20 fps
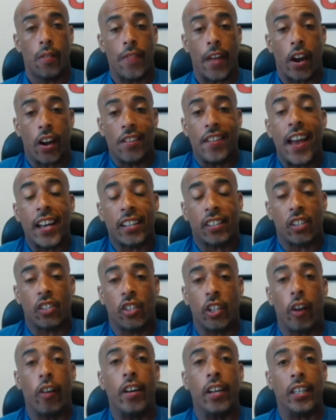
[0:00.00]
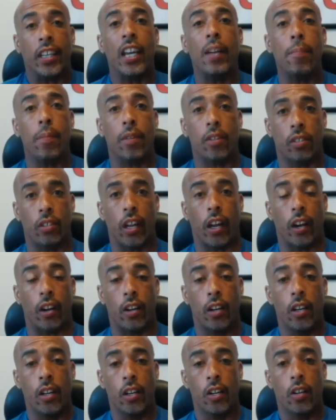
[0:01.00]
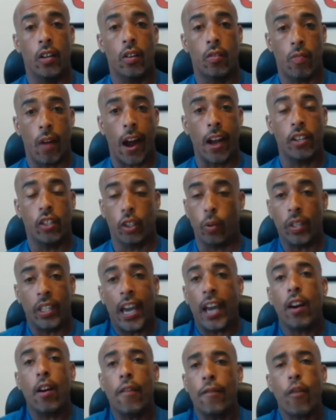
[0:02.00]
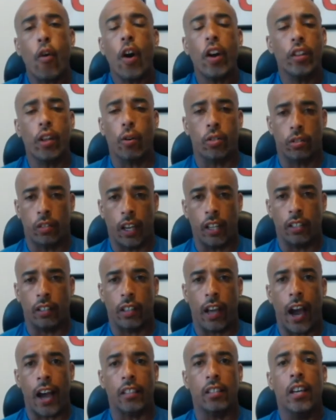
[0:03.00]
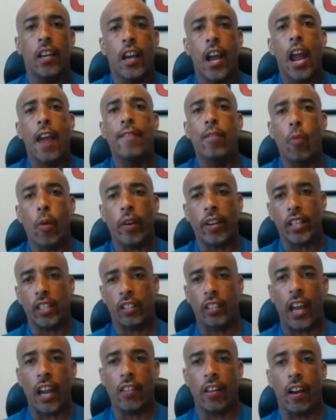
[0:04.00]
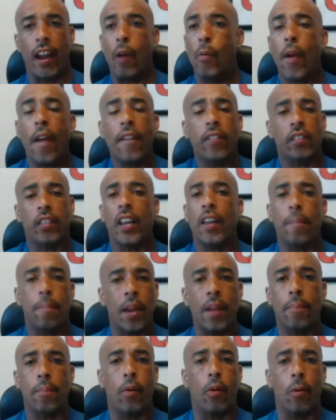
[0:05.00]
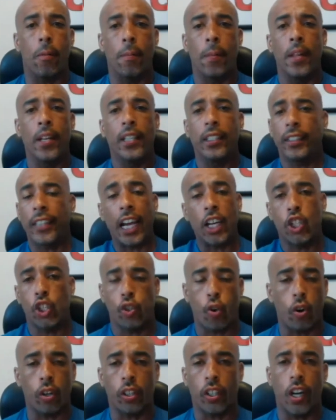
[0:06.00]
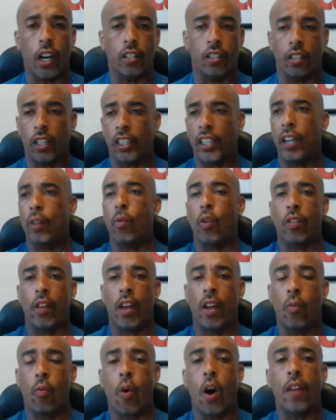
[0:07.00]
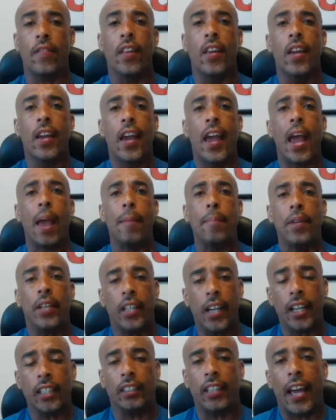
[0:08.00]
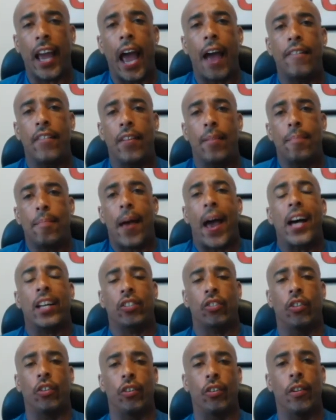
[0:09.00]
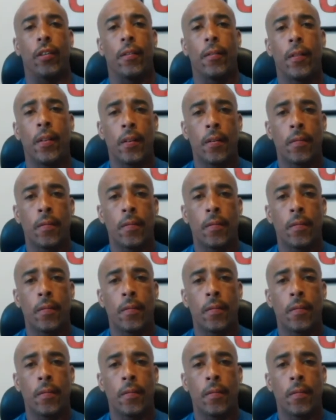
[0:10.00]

that are necessary to keep us there, right? So we can't avoid those things, guys, if we want to stay there. And we've seen people take shortcuts to get where they want. And because they haven't mastered